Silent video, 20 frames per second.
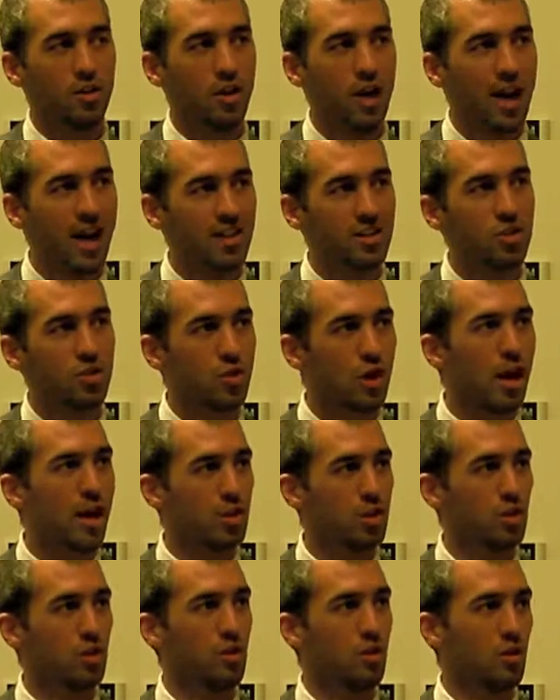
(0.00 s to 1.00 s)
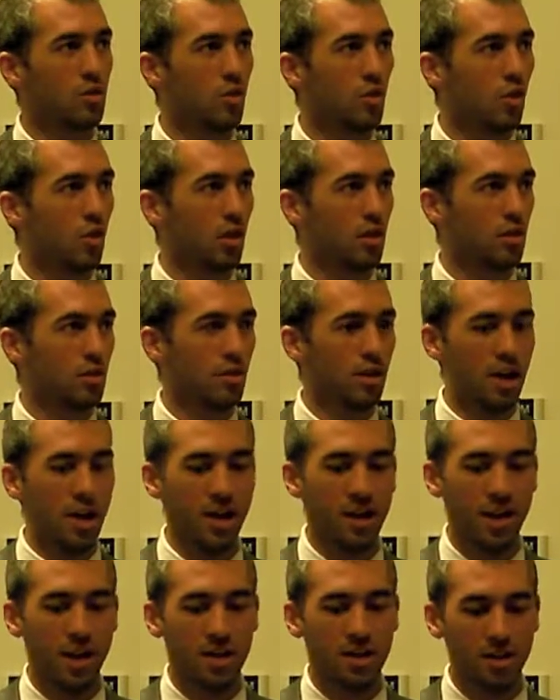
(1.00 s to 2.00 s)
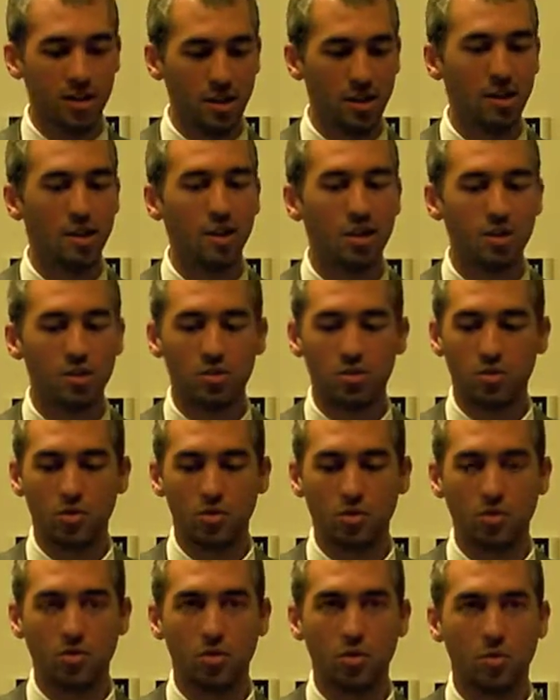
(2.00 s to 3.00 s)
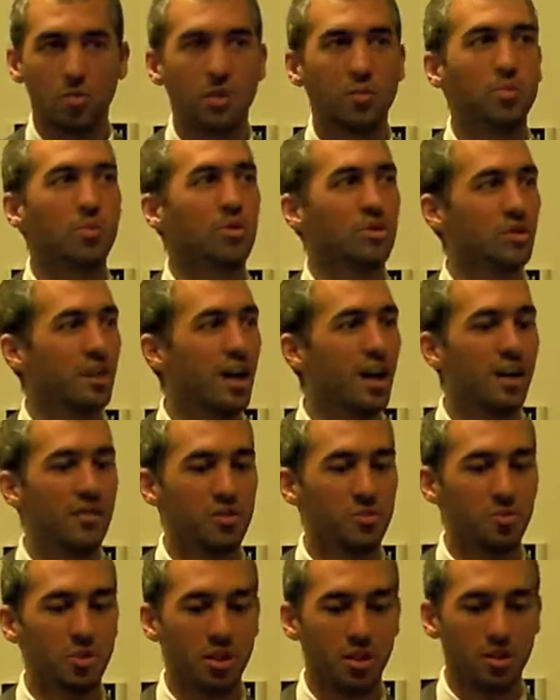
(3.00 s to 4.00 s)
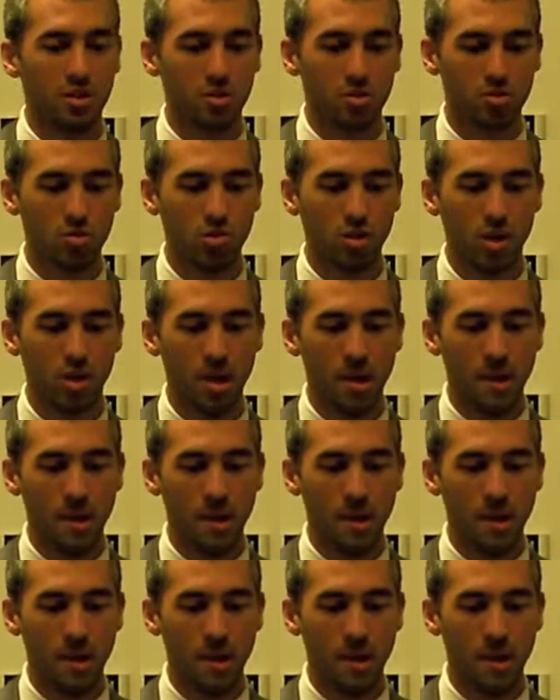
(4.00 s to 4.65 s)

has traction in the court and can lead to people's lives being destroyed.